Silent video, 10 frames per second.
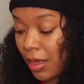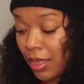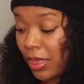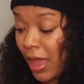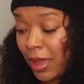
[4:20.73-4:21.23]

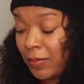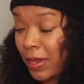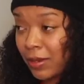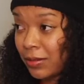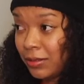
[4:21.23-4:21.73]
That
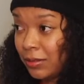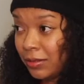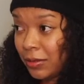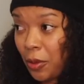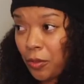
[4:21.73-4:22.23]

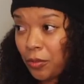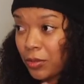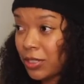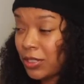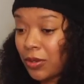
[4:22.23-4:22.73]
panel
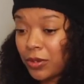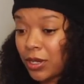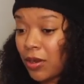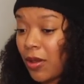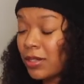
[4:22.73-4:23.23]
was so
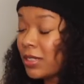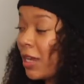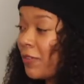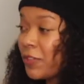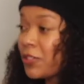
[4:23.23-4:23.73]
good. Honestly,
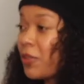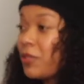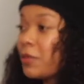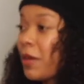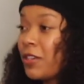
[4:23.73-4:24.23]
I feel so
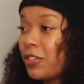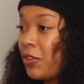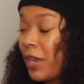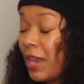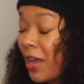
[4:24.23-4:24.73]
inspired to
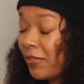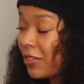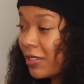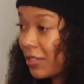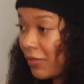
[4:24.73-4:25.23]
create after
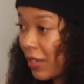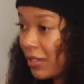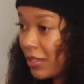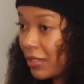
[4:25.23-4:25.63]
this event.